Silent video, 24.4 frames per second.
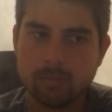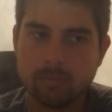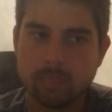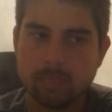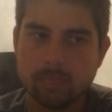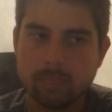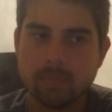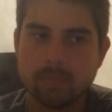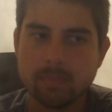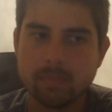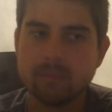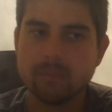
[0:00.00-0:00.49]

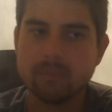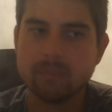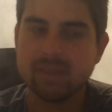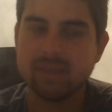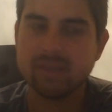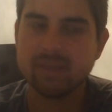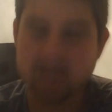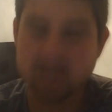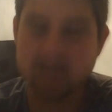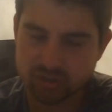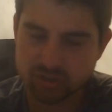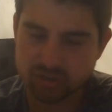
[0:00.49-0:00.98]
They
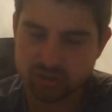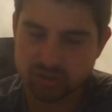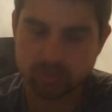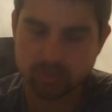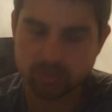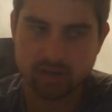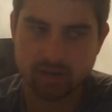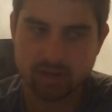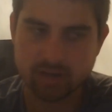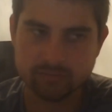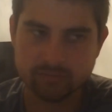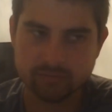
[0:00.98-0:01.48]
didn't
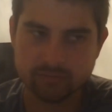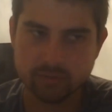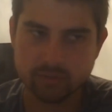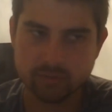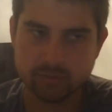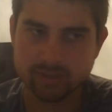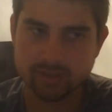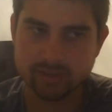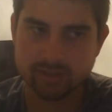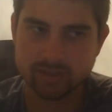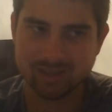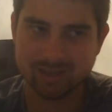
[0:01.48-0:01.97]
do enough to